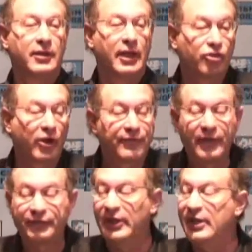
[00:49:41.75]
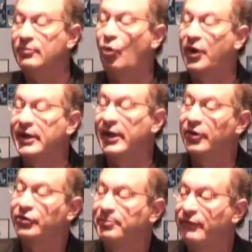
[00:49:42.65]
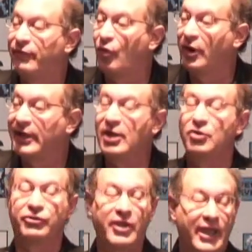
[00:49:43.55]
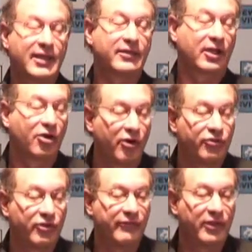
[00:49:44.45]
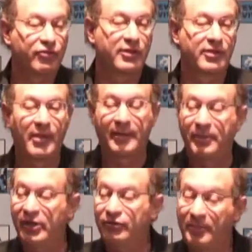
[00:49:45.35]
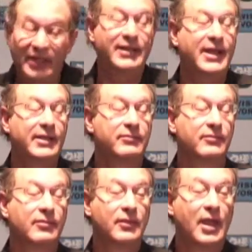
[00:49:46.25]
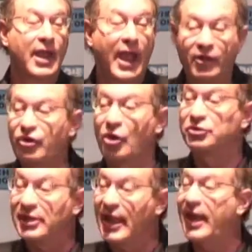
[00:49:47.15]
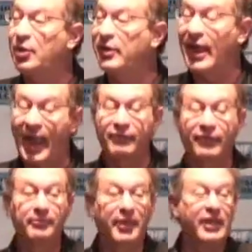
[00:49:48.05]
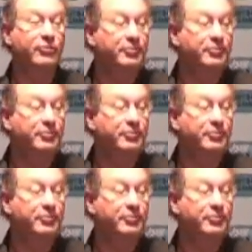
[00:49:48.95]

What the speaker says: It took 15 more years before King Hussein had the courage and vision to make peace, but he did. And so today we have peace